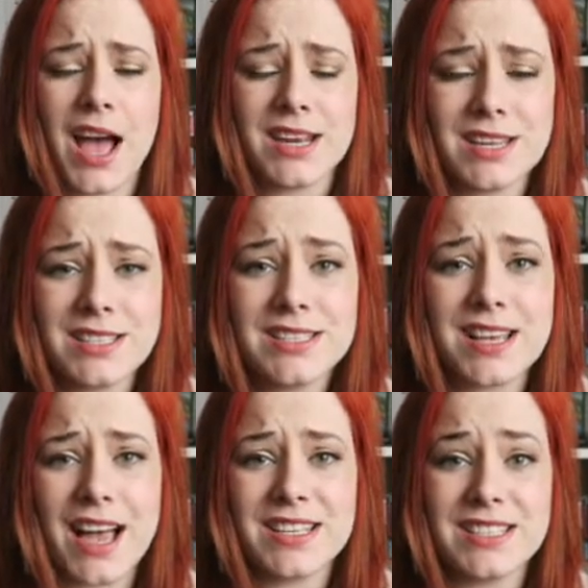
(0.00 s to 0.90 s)
and he
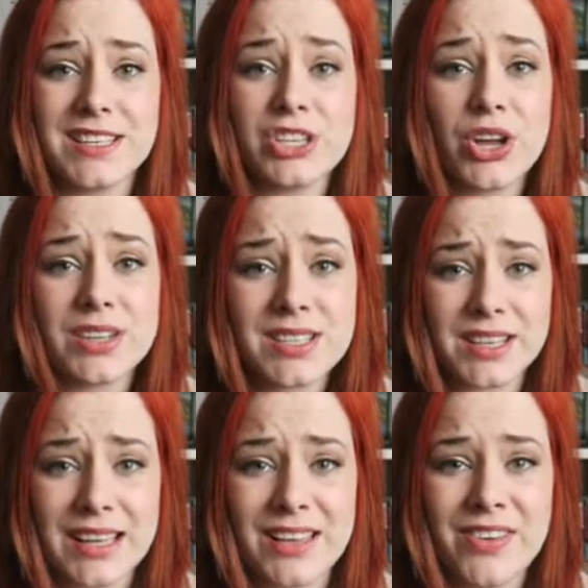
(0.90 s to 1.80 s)
decides that he's going to
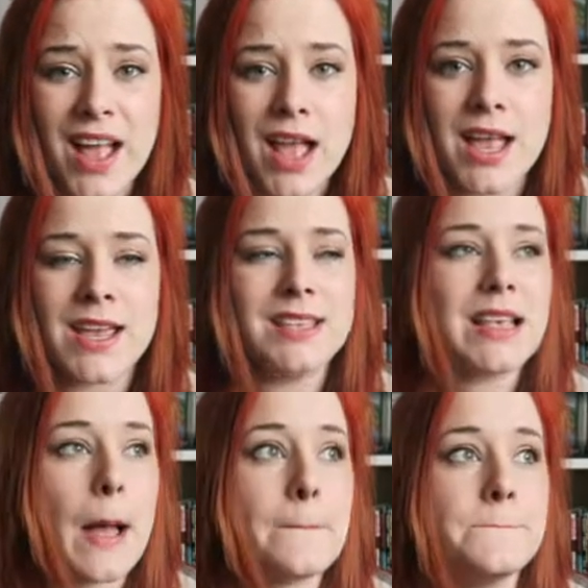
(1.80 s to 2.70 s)
leave his